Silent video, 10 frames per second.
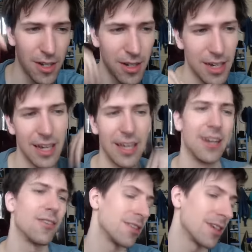I
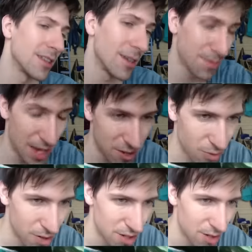don't think the best
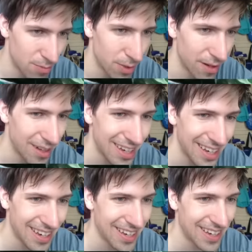ones do, but
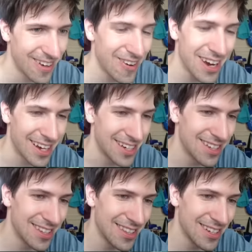okay, so
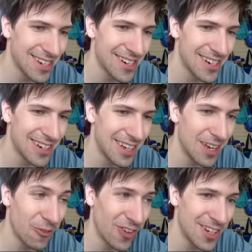this card,
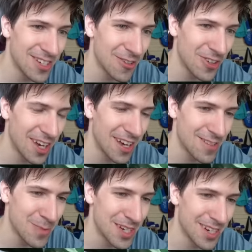if it survives,
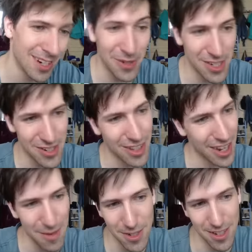basically wins you the game.
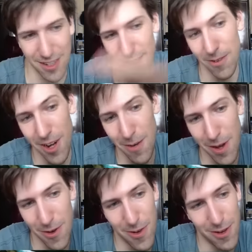It's, you
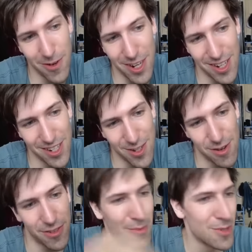Rockbiter it, okay, it's 12
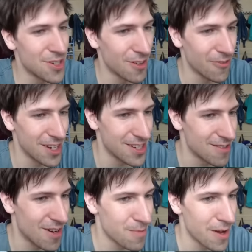damage to the face. You
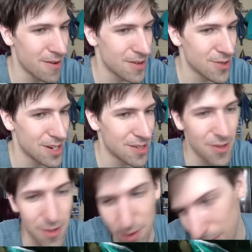Rockbiter it twice,
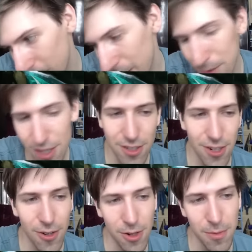you Flame Tongue
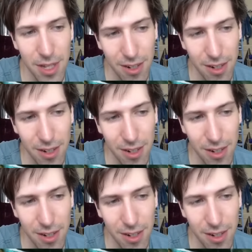Totem it.